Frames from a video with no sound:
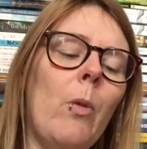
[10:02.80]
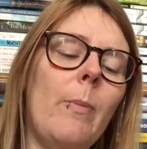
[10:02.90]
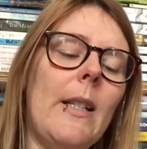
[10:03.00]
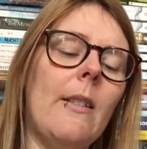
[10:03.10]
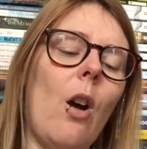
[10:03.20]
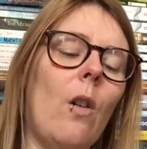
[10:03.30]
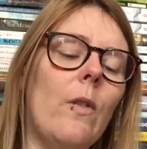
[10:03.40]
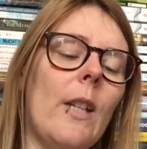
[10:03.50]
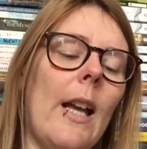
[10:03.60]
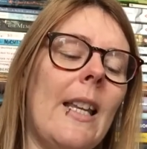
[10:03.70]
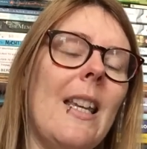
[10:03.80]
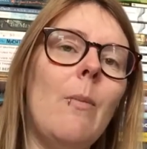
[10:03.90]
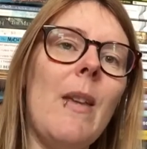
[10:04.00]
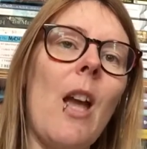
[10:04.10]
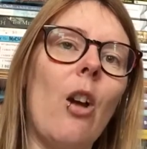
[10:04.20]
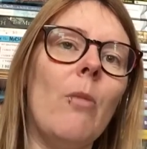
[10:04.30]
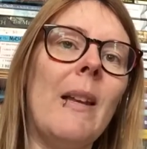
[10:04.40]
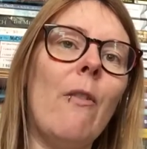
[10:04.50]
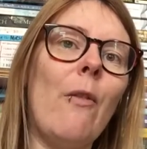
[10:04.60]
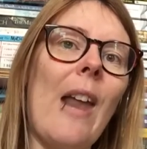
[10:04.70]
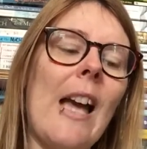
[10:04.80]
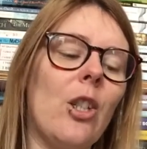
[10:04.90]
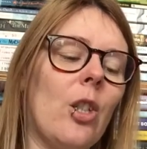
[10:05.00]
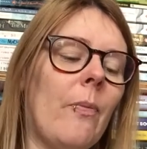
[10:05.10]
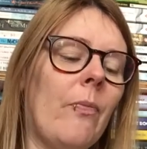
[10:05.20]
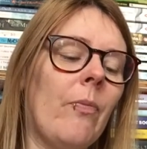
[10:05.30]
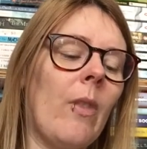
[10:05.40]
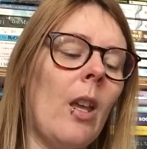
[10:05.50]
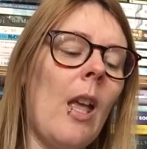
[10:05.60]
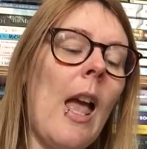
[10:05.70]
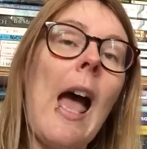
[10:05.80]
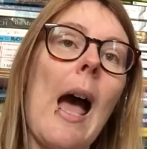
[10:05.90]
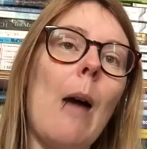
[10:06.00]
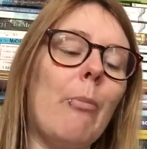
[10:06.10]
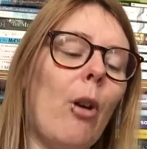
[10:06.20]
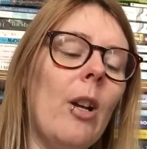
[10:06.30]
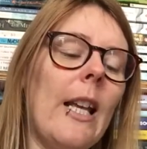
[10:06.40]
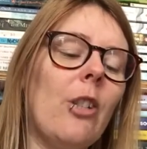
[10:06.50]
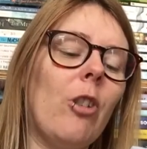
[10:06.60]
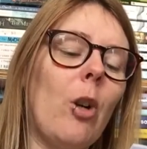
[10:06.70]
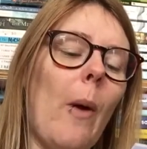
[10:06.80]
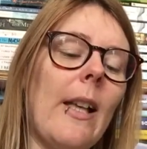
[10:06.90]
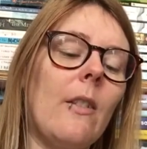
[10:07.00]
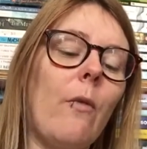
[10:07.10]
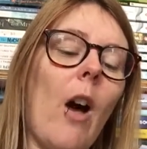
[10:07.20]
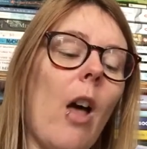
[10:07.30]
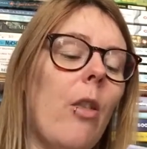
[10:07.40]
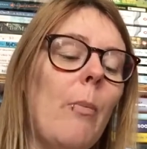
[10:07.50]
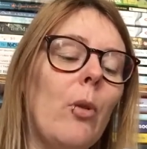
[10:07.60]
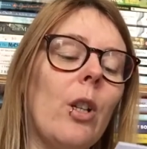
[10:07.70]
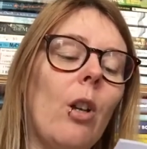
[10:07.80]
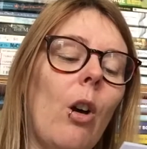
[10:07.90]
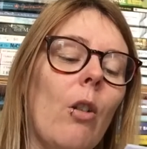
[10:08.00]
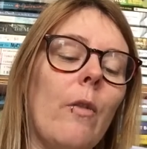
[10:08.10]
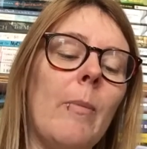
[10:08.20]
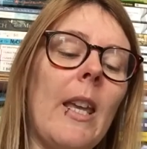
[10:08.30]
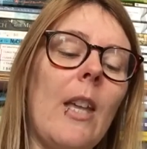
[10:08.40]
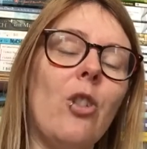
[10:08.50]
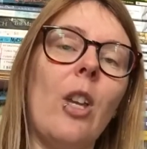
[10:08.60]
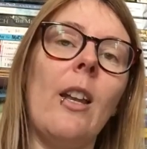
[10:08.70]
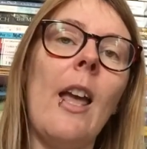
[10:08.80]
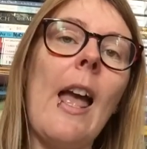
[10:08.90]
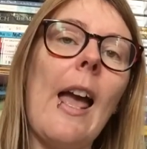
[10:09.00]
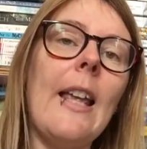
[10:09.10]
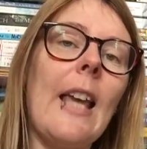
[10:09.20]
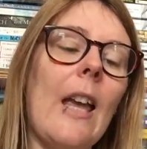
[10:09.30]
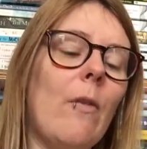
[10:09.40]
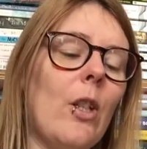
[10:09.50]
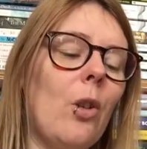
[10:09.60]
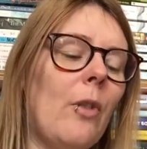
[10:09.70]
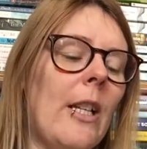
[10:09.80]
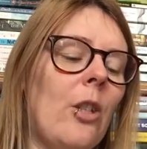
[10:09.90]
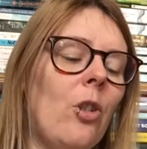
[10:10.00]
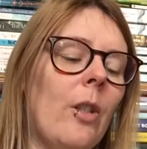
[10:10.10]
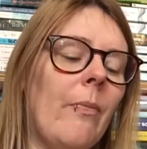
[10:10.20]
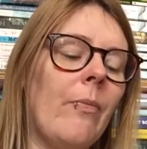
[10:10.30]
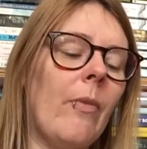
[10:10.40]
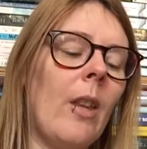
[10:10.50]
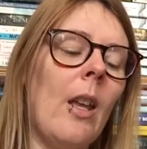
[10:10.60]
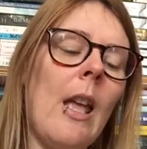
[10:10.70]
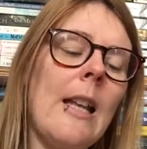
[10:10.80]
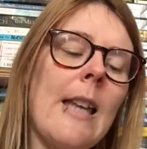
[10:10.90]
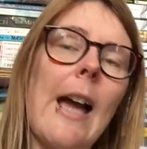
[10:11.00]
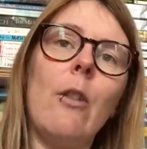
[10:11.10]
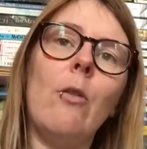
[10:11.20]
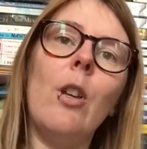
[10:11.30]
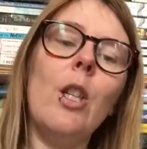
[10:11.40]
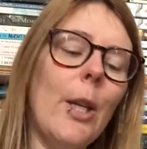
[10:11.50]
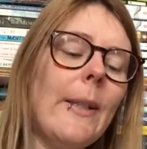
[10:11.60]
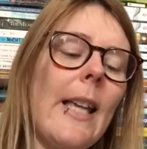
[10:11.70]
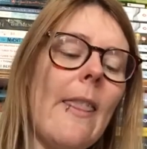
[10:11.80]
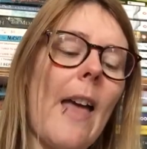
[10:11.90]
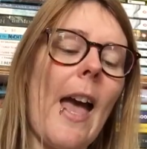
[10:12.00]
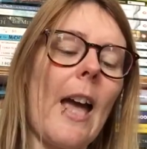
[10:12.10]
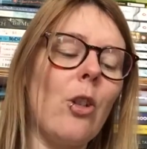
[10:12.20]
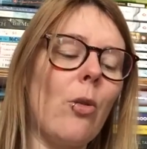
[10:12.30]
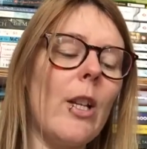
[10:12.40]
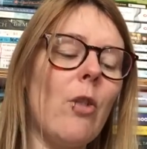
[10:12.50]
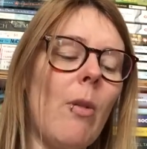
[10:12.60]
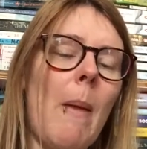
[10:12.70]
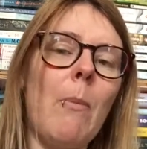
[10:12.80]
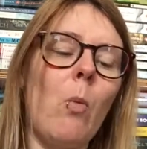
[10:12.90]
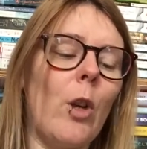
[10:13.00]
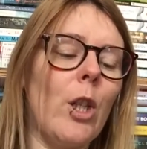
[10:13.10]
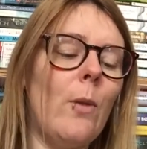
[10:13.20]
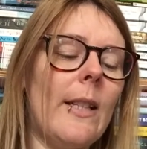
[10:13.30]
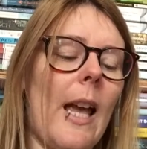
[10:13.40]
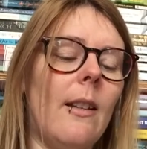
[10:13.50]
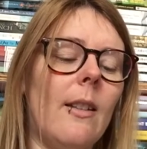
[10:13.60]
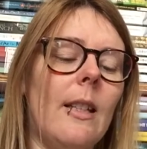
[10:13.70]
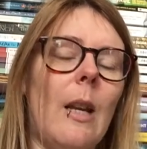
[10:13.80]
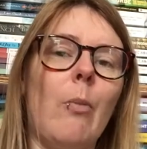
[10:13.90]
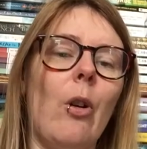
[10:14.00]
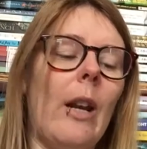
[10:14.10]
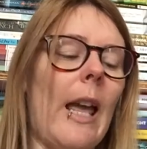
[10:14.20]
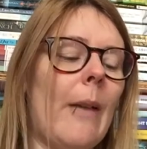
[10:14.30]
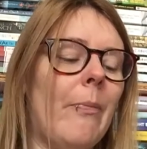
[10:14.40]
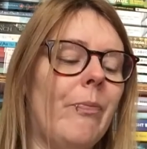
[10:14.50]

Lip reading: would be solved and he could be home in a flash. At Brongley's request, Father bought a clock from the kitchen and gave it to Cringe. "Now, you sit there and try to remember what you said," said Brongley.